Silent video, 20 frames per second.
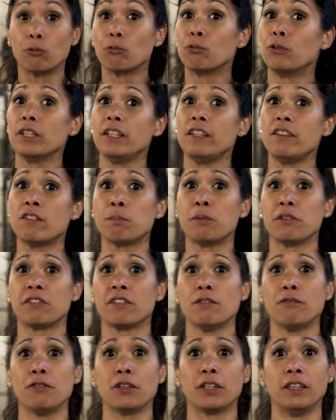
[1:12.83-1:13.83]
really
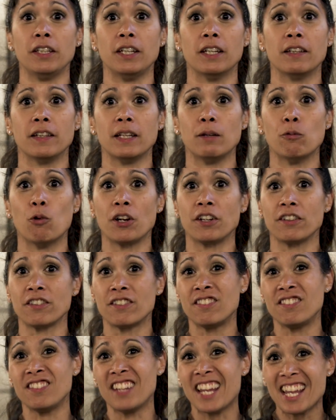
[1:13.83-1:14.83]
specifically, and they want to
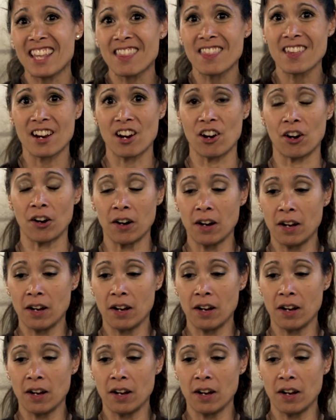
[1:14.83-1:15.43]
stay there